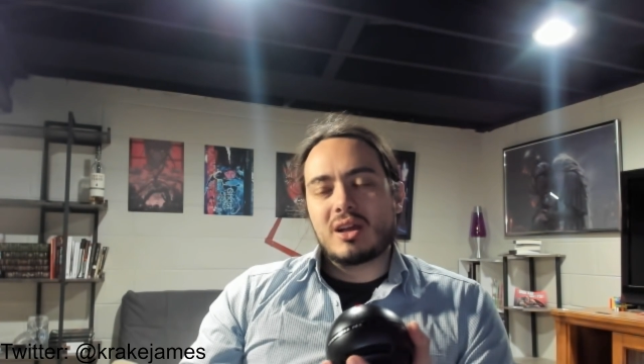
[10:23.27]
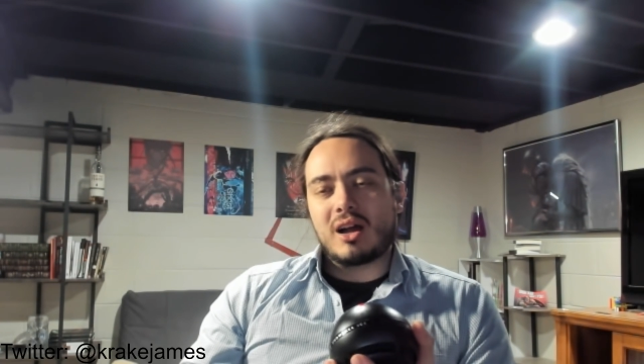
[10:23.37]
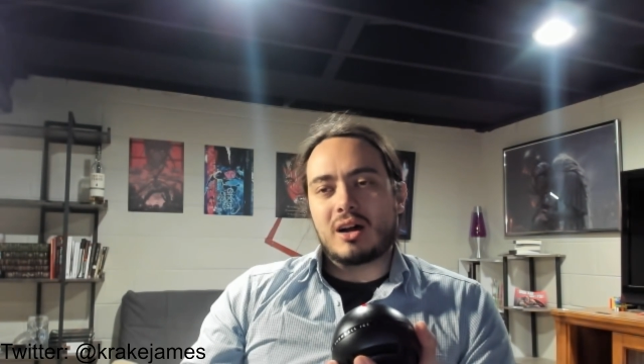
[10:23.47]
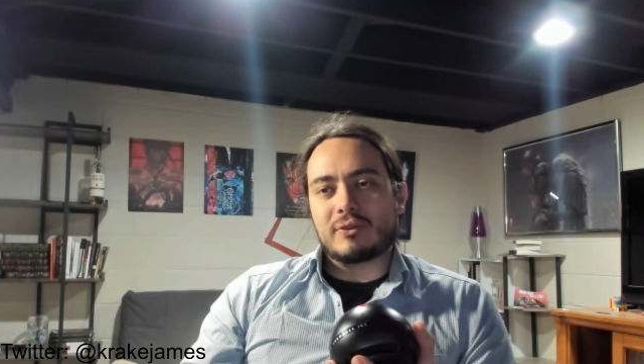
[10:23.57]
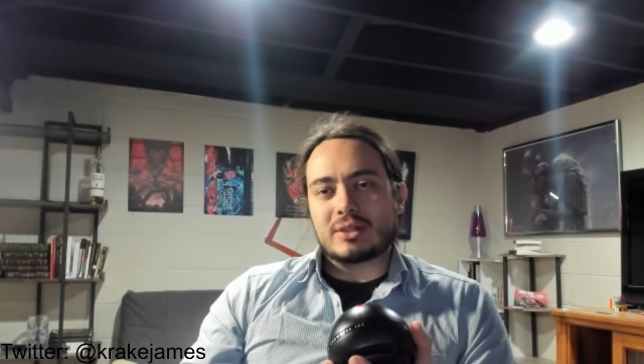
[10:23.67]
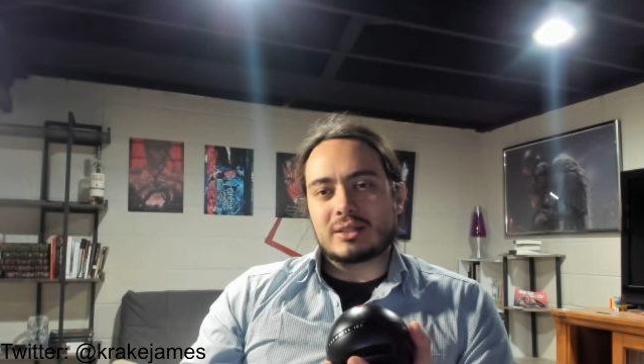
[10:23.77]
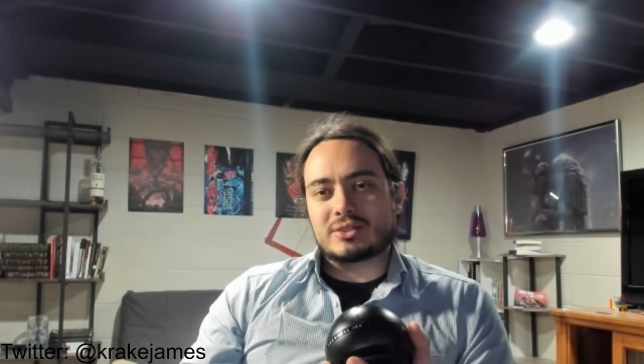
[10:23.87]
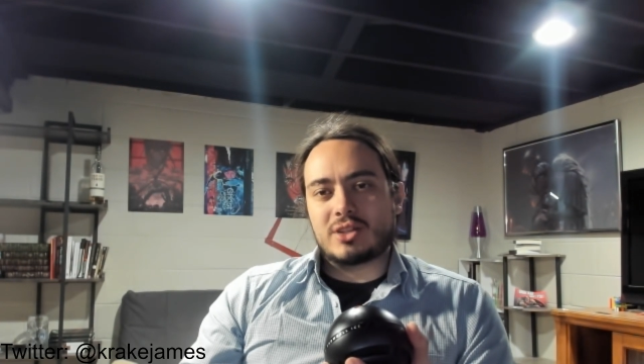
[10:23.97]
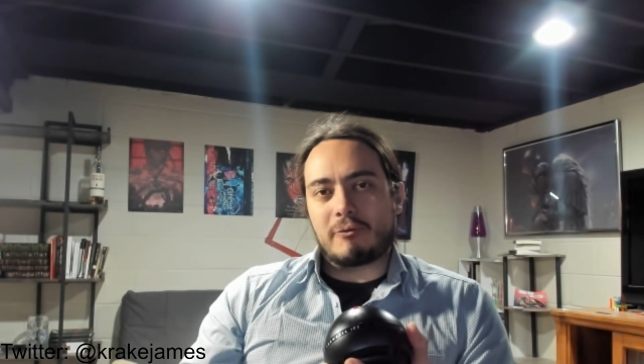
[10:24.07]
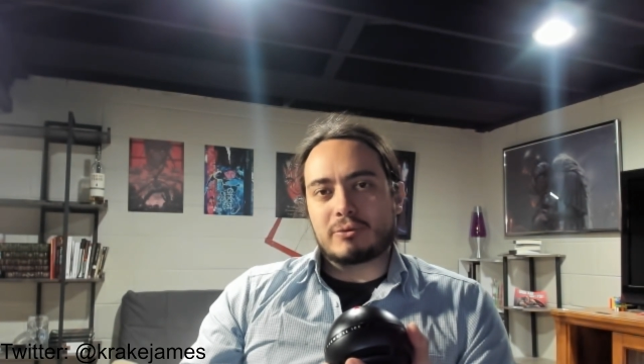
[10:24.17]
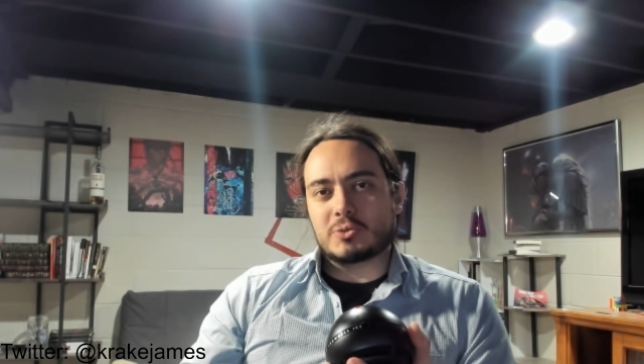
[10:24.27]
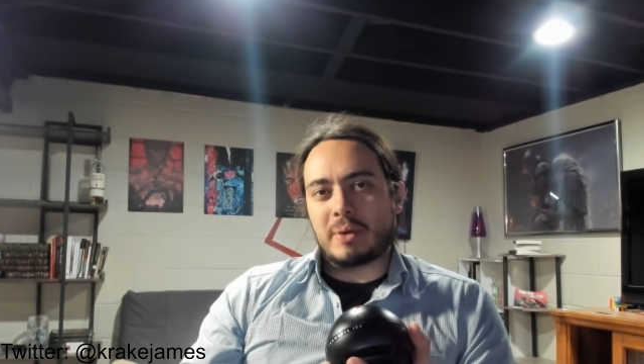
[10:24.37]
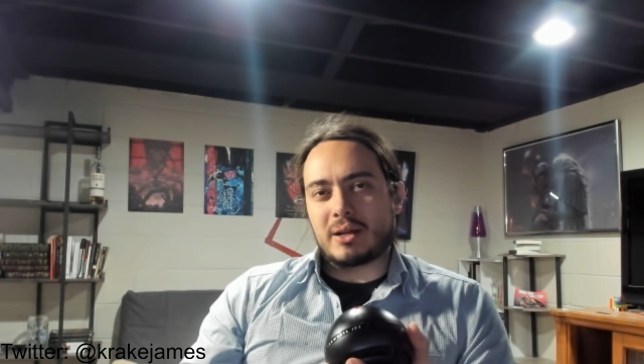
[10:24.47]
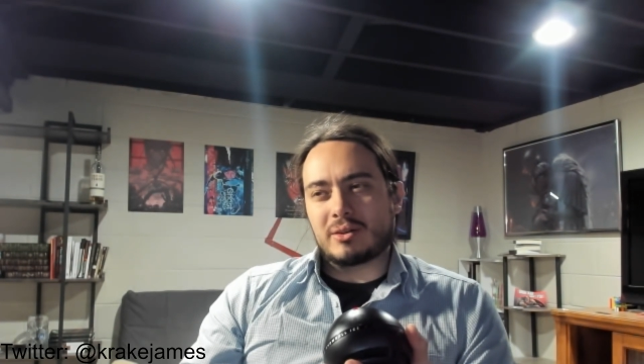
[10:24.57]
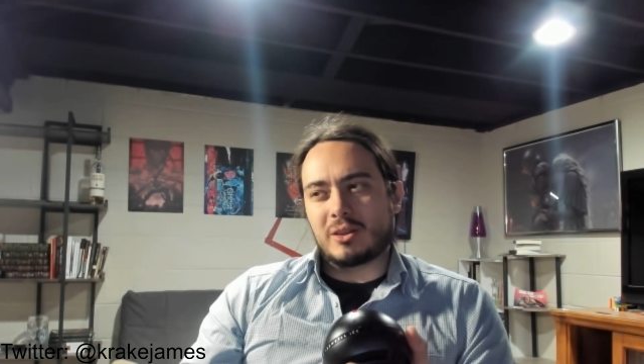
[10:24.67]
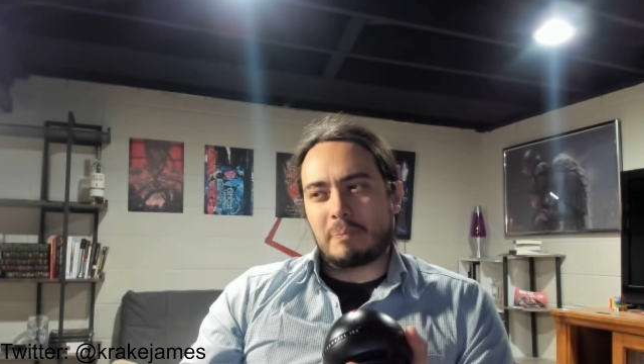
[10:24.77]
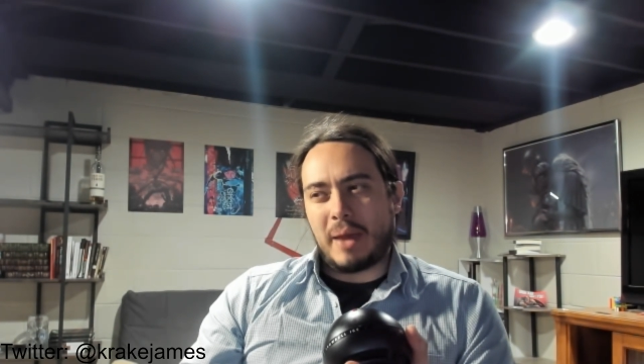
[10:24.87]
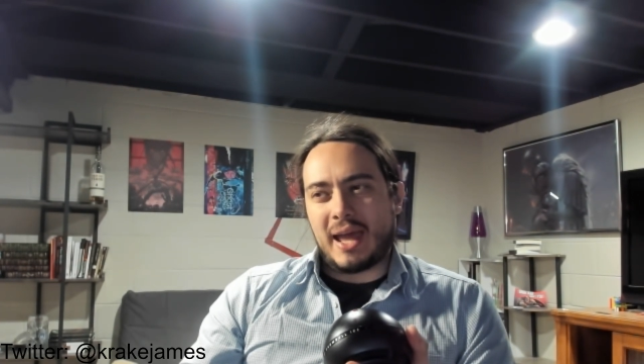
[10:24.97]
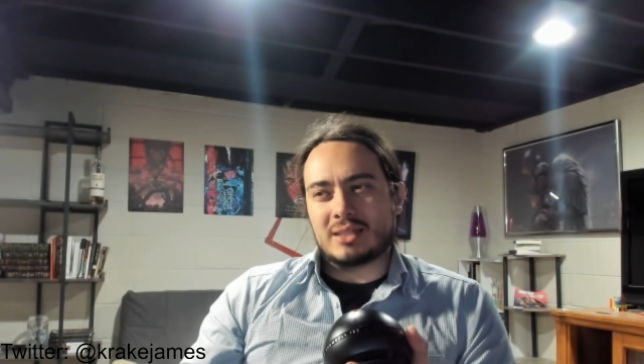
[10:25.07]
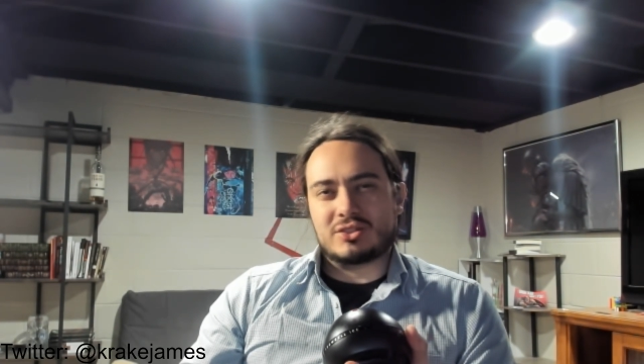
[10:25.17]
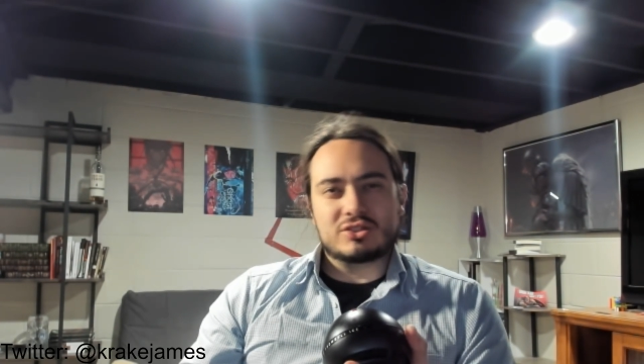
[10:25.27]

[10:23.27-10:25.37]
of stuff was better in the past.